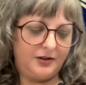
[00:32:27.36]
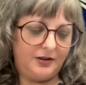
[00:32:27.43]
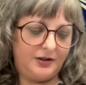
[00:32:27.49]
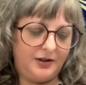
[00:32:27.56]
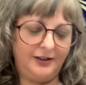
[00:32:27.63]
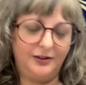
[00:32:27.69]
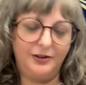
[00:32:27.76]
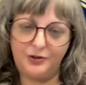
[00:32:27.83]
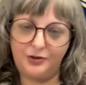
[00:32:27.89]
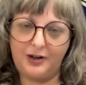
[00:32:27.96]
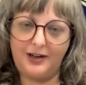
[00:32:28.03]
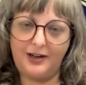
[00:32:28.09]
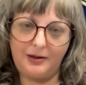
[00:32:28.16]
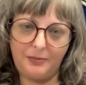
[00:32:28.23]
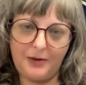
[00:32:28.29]

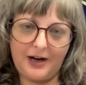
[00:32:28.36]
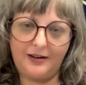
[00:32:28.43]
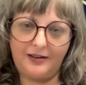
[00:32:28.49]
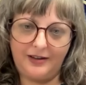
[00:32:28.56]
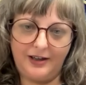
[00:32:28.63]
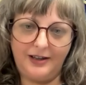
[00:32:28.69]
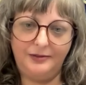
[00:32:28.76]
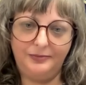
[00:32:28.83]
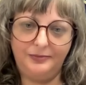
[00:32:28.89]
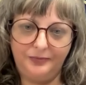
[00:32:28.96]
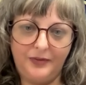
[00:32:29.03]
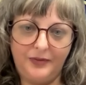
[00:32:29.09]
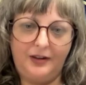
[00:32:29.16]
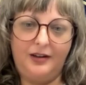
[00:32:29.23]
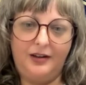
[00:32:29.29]
illustrating back then.
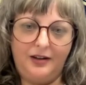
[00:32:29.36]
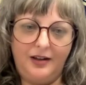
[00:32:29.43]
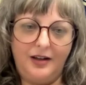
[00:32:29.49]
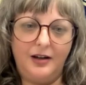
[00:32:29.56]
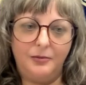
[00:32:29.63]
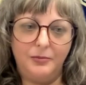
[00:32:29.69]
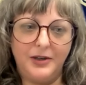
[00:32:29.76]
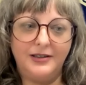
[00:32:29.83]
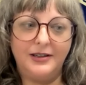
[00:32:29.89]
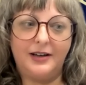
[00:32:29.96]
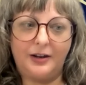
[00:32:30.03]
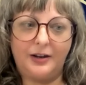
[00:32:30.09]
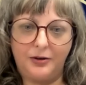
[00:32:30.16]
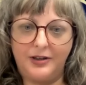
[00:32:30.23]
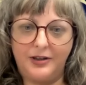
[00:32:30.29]
They did
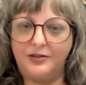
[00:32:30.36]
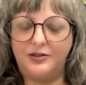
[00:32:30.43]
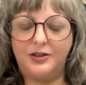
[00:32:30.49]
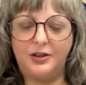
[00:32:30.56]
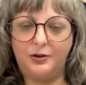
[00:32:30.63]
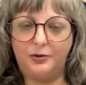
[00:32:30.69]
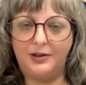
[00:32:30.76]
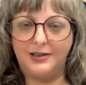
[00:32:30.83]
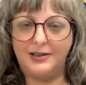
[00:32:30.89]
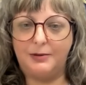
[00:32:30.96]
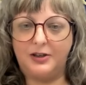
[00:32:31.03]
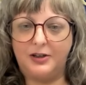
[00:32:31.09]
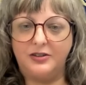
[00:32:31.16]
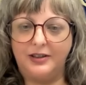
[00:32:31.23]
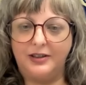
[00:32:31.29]
other things too, and
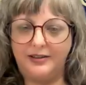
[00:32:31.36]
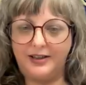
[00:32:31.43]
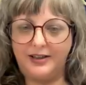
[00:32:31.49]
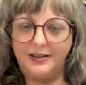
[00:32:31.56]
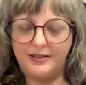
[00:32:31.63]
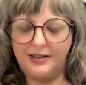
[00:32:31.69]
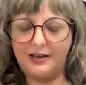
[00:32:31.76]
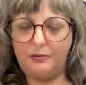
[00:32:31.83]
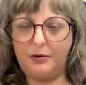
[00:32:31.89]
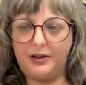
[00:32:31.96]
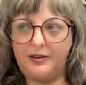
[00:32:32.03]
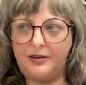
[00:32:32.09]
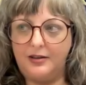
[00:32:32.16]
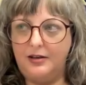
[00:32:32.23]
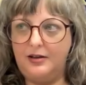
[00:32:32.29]
especially, like I said, with
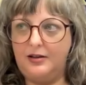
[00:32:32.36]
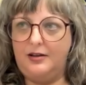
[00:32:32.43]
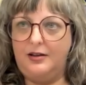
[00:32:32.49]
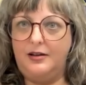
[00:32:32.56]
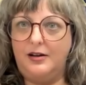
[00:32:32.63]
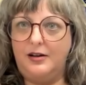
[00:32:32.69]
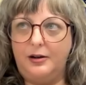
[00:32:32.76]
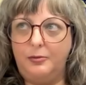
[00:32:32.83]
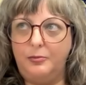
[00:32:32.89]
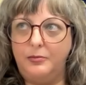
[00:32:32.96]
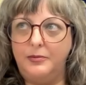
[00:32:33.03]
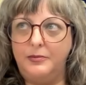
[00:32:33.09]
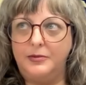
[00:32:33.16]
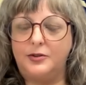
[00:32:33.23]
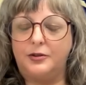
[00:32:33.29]

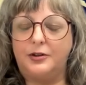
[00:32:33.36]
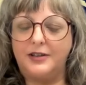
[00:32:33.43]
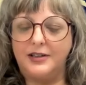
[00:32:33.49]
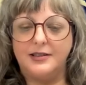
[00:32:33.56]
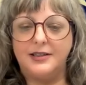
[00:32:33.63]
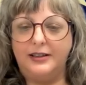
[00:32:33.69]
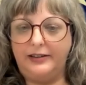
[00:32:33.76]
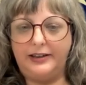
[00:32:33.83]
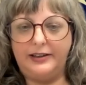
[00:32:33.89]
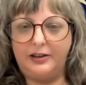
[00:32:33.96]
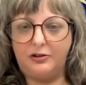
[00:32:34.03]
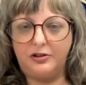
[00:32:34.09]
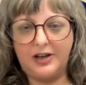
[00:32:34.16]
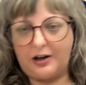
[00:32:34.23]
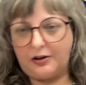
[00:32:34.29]
sort of concealing their
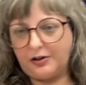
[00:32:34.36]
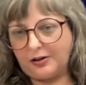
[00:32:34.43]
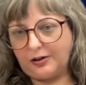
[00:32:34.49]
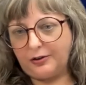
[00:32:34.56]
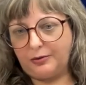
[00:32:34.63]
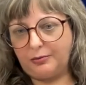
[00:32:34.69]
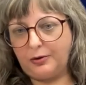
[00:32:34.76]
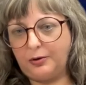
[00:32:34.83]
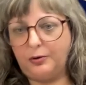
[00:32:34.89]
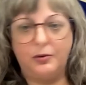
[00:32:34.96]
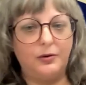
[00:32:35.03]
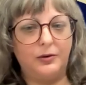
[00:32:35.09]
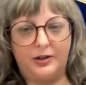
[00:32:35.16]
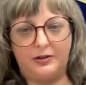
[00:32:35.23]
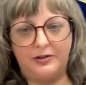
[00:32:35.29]
gender
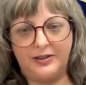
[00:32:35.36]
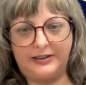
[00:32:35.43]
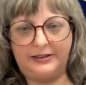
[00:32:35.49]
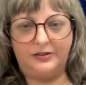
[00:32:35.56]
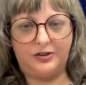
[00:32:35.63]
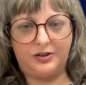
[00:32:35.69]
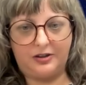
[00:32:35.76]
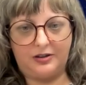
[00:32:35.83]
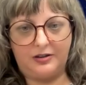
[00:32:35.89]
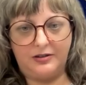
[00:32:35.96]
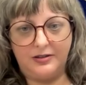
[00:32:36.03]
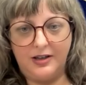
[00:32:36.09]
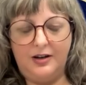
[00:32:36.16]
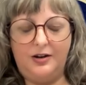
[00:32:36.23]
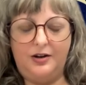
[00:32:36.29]
through their signatures,
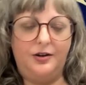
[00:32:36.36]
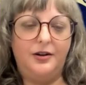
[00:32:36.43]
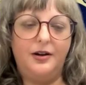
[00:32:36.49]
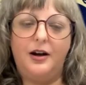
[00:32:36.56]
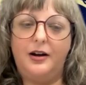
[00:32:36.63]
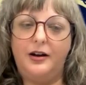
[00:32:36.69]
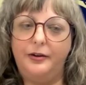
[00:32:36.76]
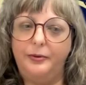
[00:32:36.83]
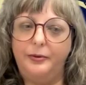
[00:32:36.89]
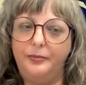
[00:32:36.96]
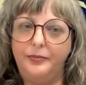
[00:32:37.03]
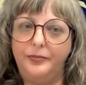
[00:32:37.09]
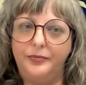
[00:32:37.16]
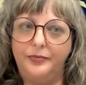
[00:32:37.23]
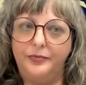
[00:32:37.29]

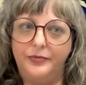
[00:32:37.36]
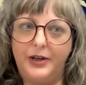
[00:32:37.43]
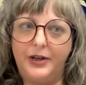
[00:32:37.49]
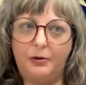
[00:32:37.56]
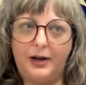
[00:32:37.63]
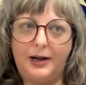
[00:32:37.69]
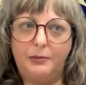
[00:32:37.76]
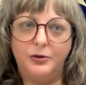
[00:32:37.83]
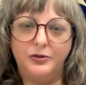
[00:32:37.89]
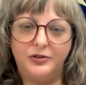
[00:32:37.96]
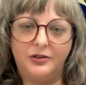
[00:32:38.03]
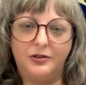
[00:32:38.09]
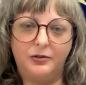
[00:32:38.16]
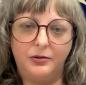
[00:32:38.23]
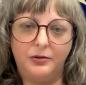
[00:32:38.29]
they were able
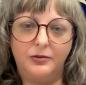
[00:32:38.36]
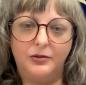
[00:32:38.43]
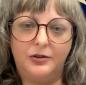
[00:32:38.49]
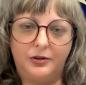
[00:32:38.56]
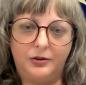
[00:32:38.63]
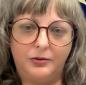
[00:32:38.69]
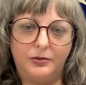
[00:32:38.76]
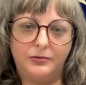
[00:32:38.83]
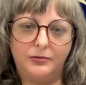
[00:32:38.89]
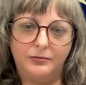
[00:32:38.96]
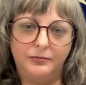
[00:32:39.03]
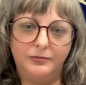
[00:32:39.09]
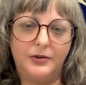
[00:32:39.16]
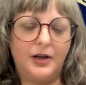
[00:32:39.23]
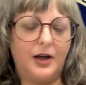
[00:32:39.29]
to do
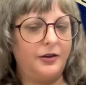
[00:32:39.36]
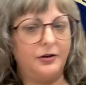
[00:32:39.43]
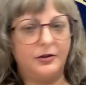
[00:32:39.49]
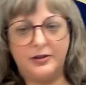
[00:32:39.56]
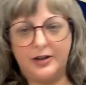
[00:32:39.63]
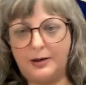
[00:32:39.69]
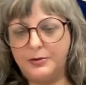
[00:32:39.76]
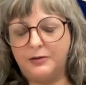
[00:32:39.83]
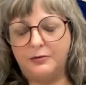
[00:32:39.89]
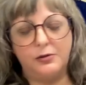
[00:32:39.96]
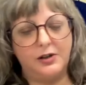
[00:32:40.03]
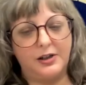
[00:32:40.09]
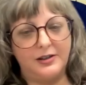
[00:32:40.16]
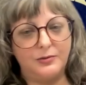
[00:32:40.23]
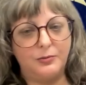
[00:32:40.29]
other types of
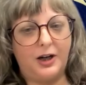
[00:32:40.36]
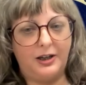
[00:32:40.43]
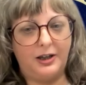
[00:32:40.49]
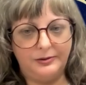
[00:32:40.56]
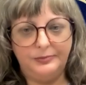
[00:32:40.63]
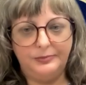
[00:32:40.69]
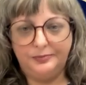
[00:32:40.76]
work as well.